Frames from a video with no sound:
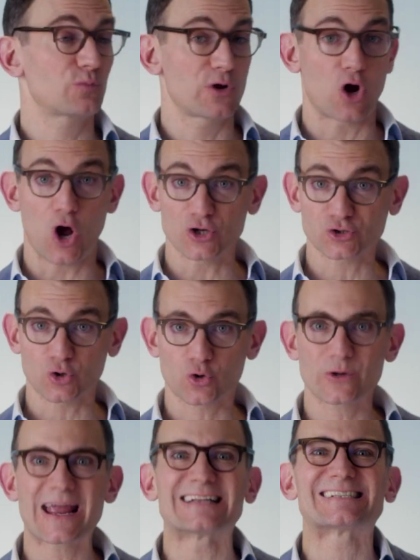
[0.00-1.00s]
We also
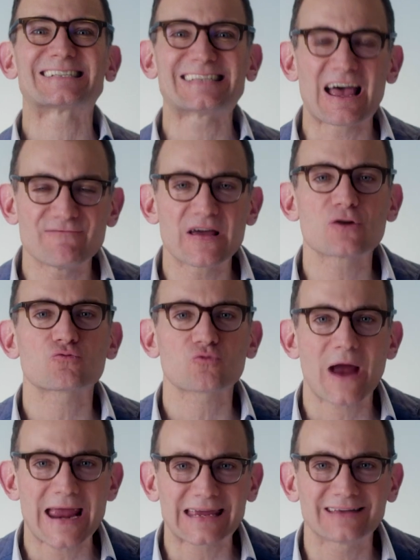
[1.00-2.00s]
create seven
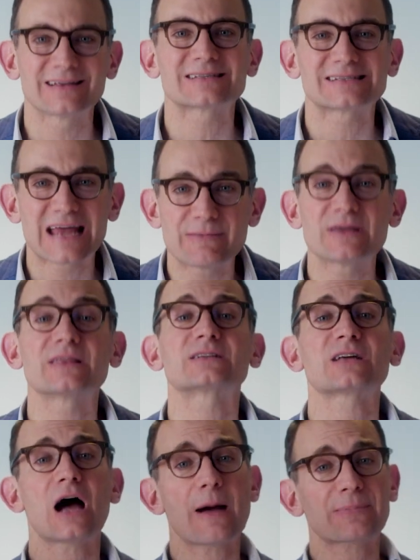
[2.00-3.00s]
ranking lists naming the
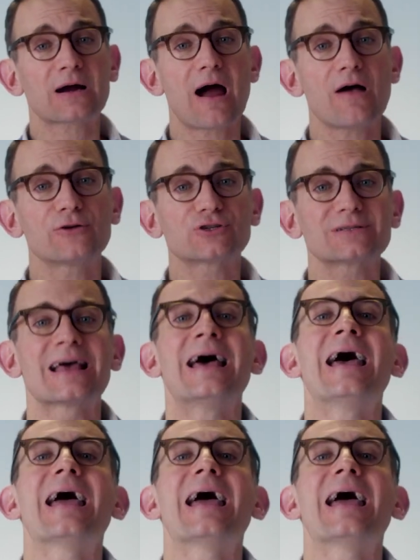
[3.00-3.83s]
top colleges